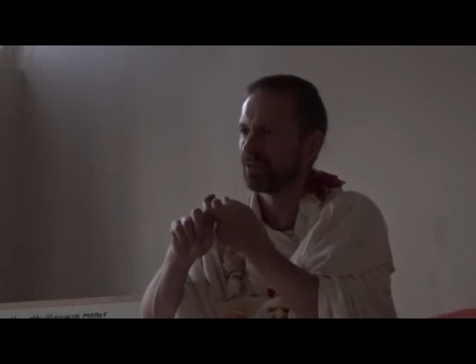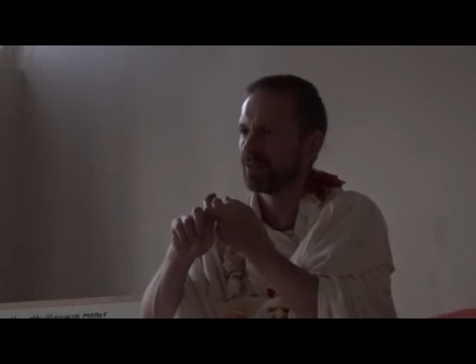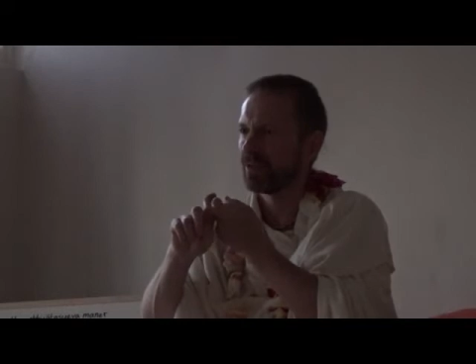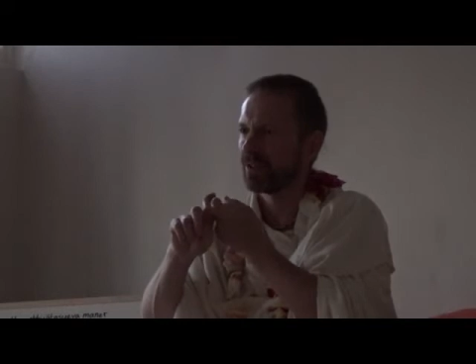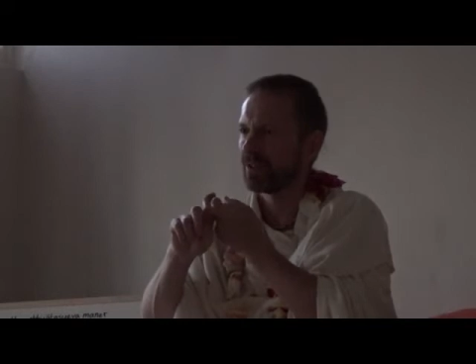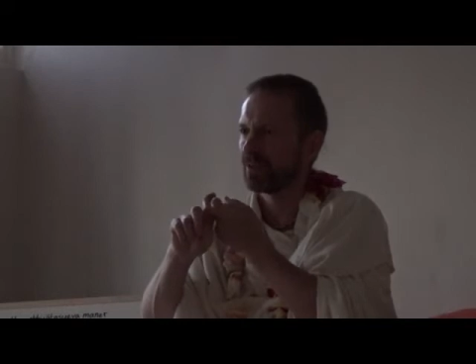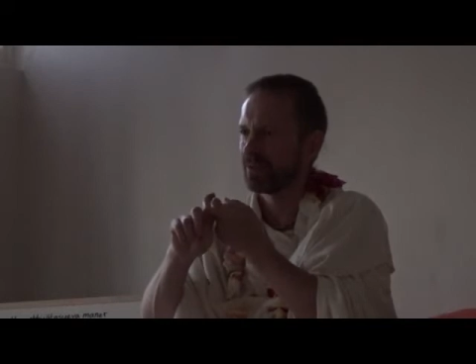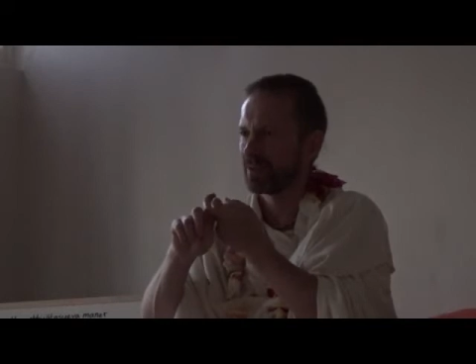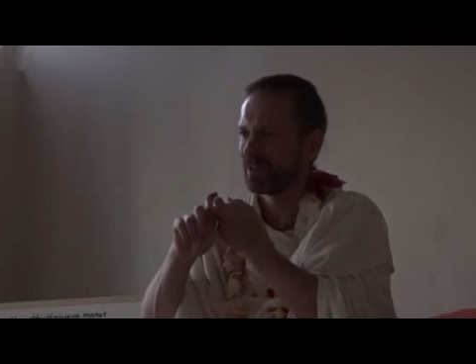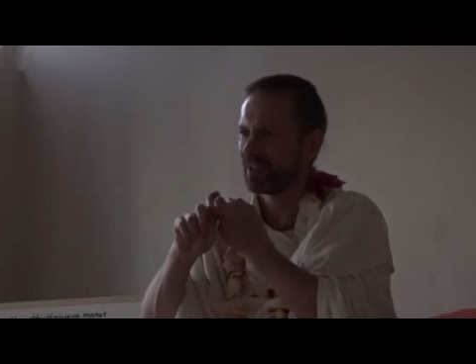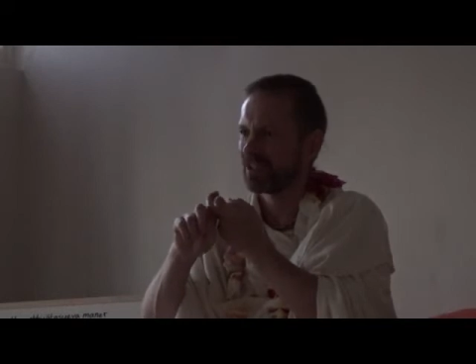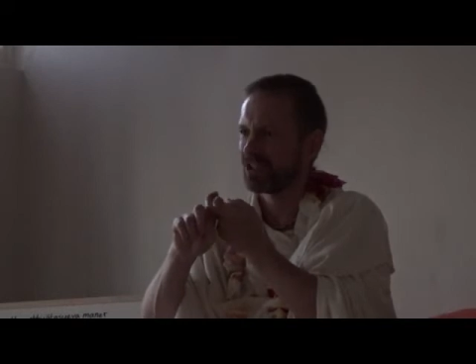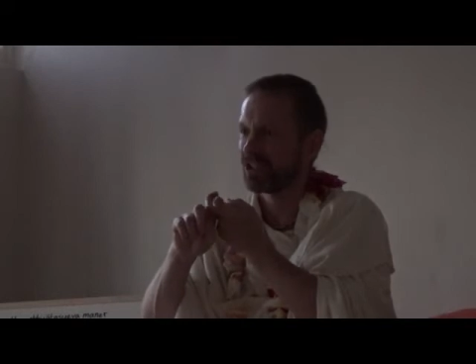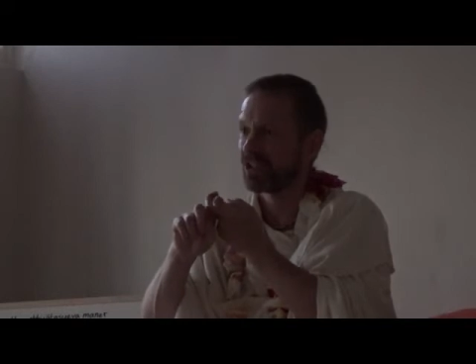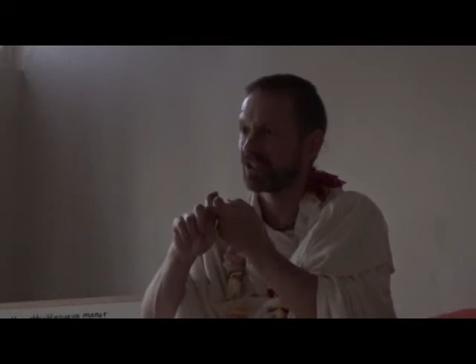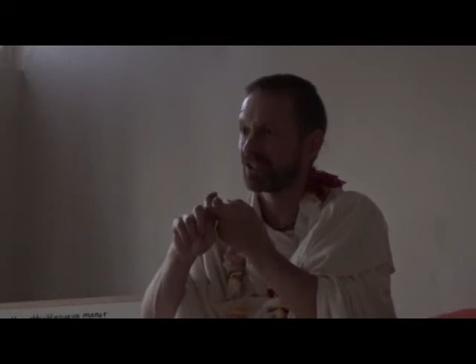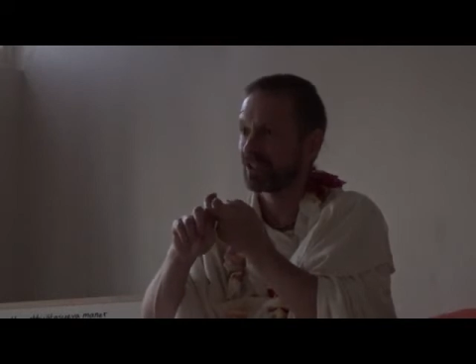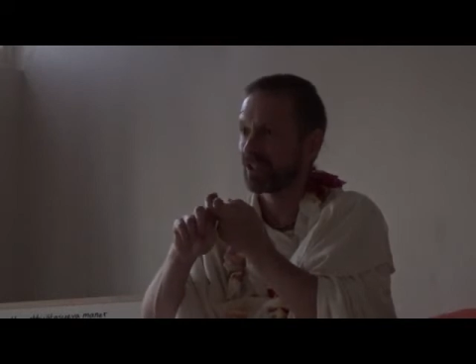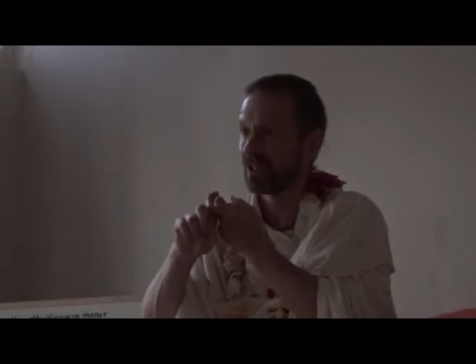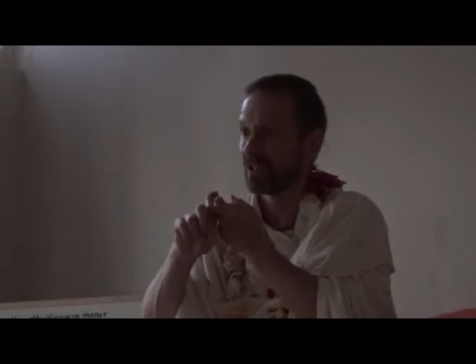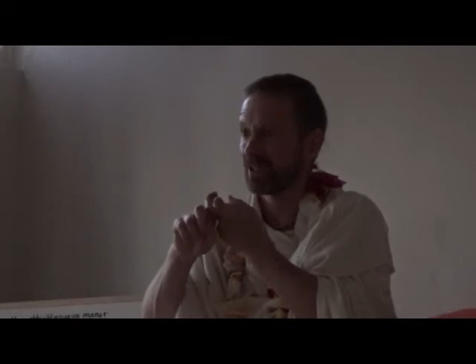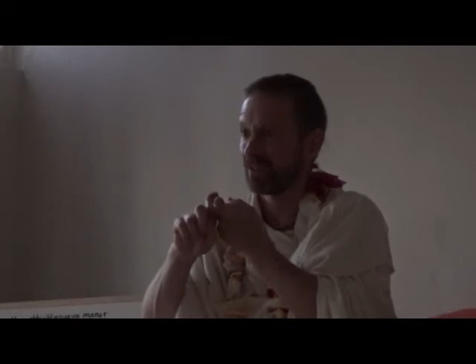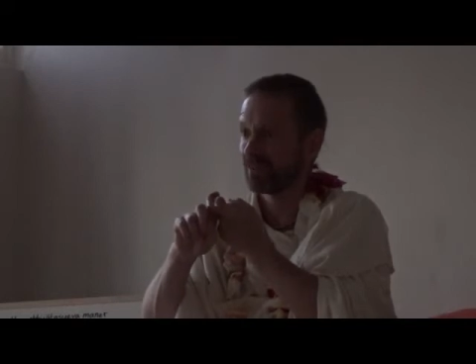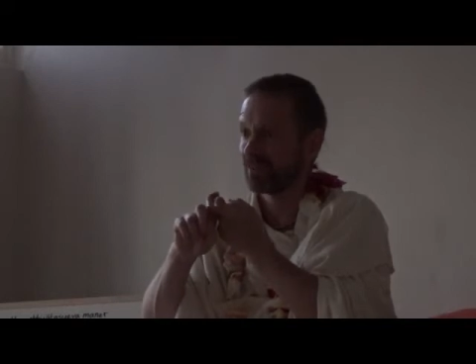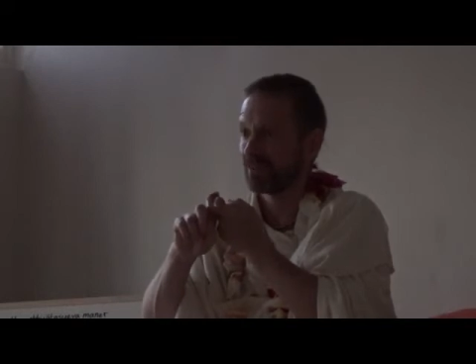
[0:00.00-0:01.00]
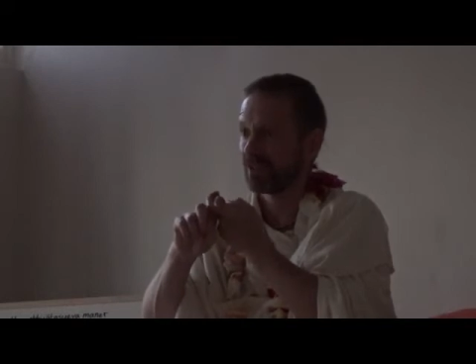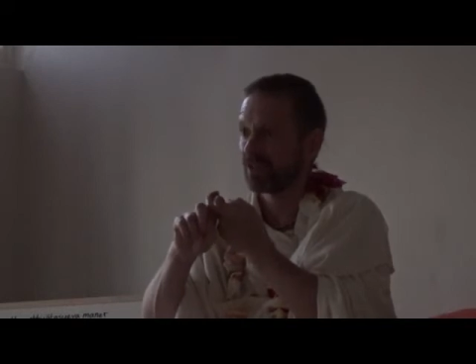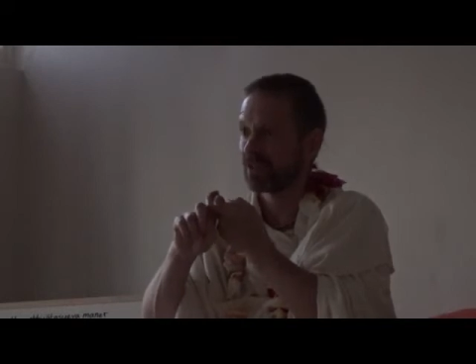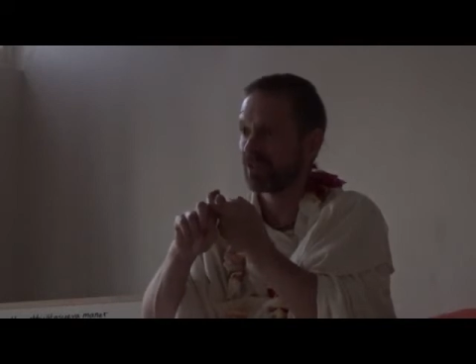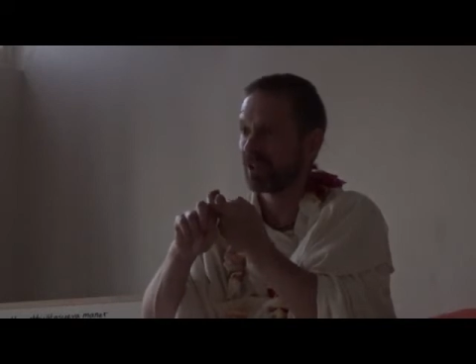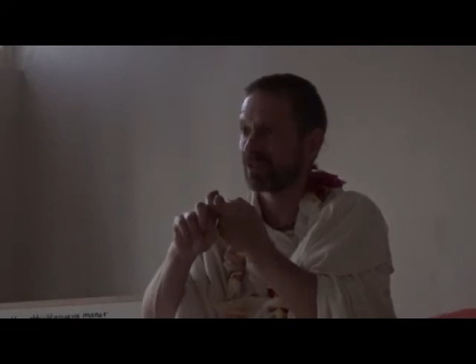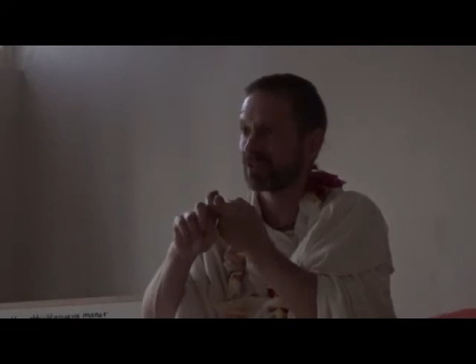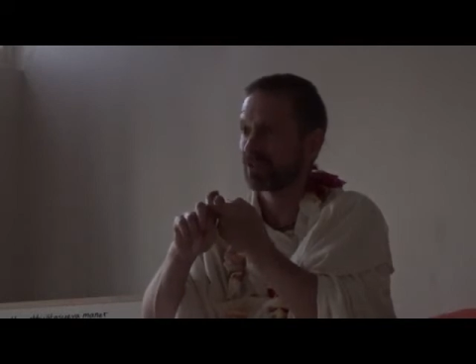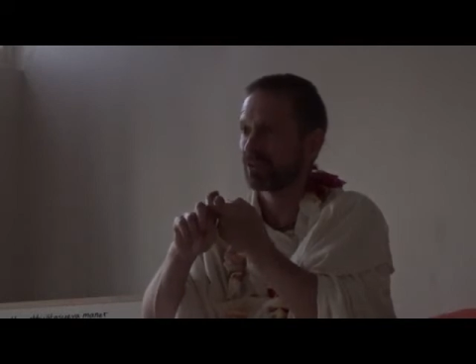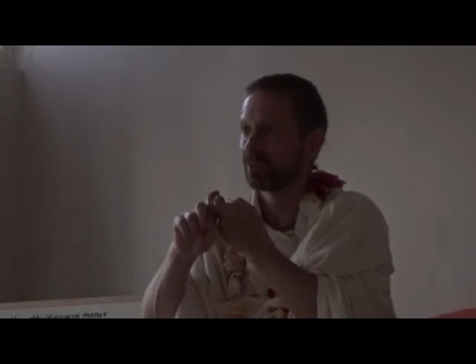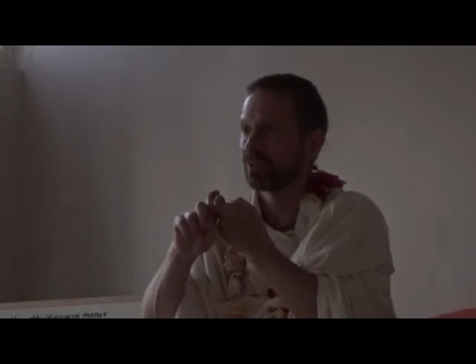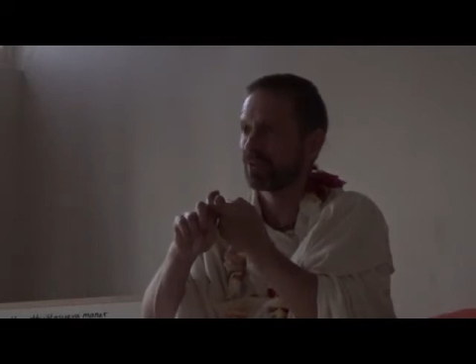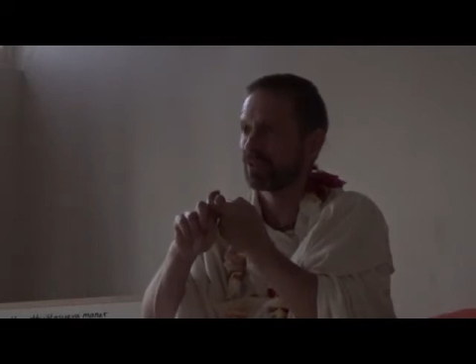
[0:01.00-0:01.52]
with the citta, the subtle